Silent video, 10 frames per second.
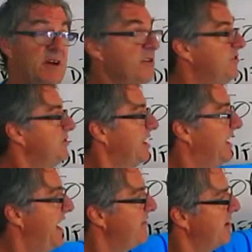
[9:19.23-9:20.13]
So
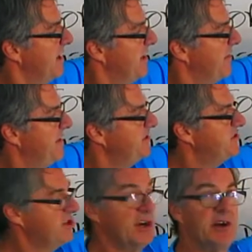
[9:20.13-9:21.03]
together, this
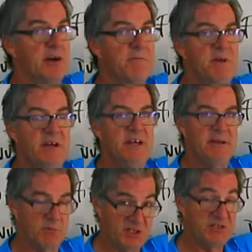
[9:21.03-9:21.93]
term,
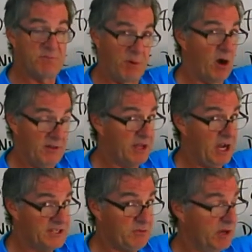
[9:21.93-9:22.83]
which is part of the
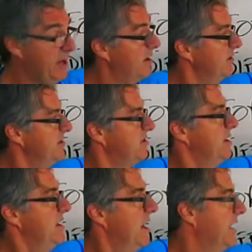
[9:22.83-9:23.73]
chi-square
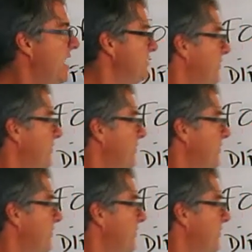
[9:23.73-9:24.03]
calculation, accounts